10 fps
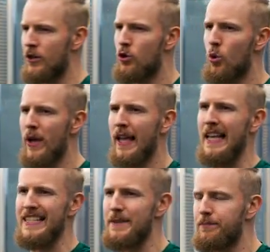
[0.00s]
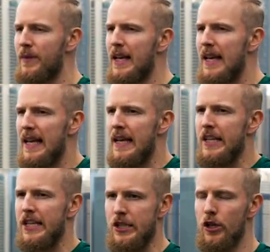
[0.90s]
doing is
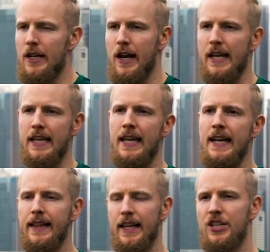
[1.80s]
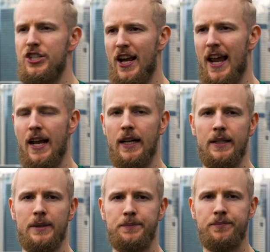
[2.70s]
this certain like kinetic chain
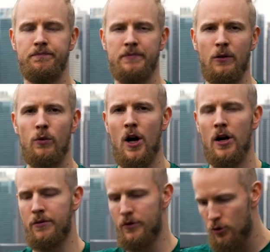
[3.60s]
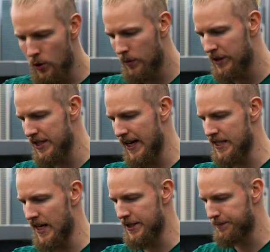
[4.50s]
that we are doing with this
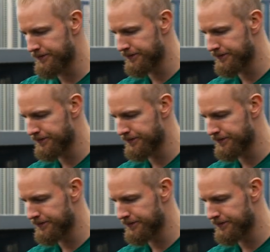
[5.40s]
exercise.